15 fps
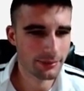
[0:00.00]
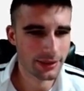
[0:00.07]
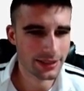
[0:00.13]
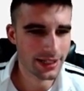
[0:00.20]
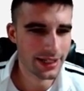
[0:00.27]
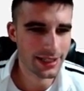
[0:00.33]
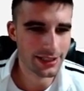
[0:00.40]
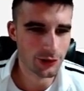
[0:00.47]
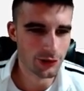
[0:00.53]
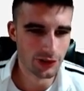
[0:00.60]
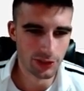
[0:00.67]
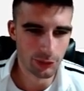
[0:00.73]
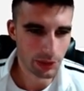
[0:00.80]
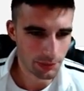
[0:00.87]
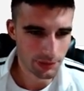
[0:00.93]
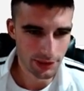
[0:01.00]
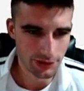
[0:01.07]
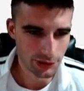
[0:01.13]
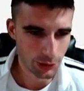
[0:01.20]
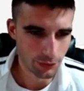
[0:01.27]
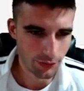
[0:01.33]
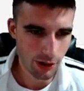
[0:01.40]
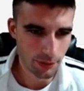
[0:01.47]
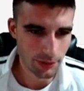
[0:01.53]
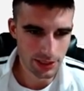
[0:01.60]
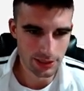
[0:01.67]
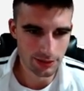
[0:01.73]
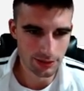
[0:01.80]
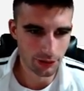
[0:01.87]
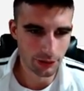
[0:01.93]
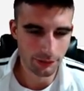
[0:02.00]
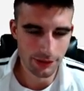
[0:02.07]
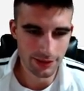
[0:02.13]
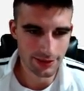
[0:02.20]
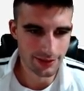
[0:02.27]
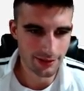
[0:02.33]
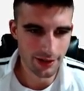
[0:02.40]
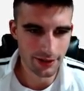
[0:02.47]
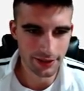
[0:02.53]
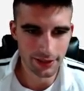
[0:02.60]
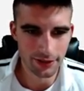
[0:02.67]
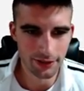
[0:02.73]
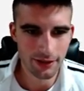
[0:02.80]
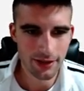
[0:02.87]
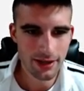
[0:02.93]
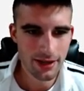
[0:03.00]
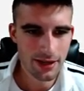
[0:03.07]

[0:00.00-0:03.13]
But tight end's usually a weak position overall, which is the only reason he's on here.